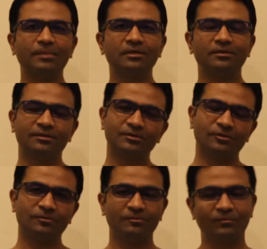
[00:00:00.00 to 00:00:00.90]
But
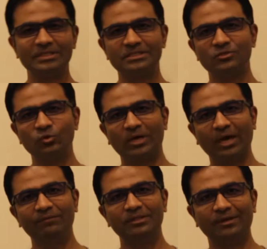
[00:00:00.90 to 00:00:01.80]
once you are
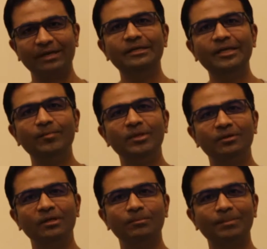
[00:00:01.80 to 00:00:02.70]
having the right
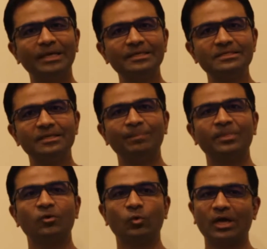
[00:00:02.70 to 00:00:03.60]
team in place,
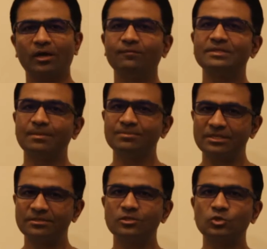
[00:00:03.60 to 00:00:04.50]
you are having some
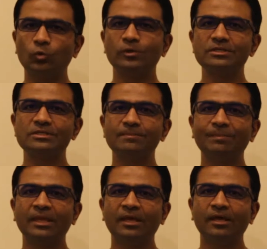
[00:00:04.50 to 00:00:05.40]
success stories,
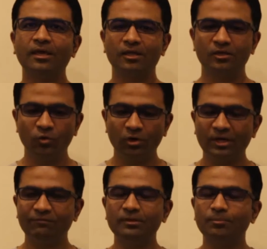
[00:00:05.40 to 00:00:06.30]
and you are
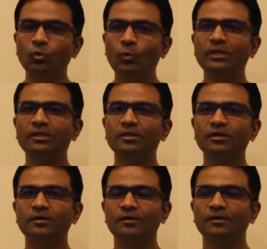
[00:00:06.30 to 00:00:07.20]
having proven
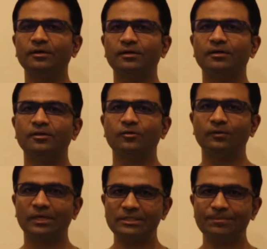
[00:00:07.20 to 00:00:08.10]

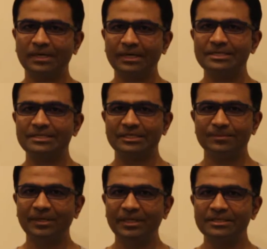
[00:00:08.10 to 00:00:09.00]
expertise,
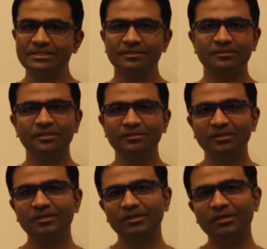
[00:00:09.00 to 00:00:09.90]
experience, then
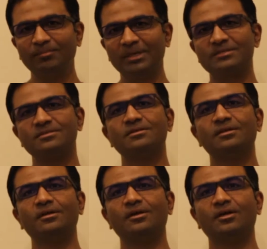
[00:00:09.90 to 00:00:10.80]
it makes
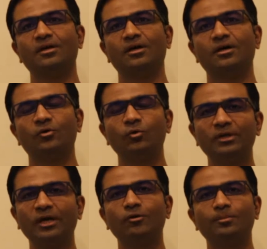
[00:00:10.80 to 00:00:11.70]
good
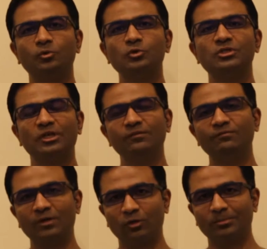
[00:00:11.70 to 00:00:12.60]
kind of positioning in
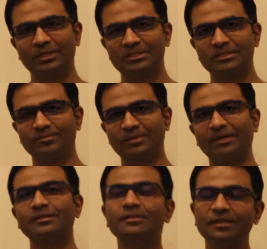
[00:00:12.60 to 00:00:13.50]
front of the customer.
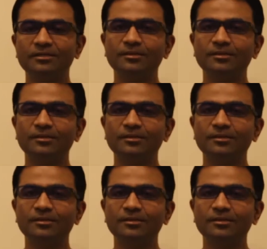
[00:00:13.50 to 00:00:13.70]
And then there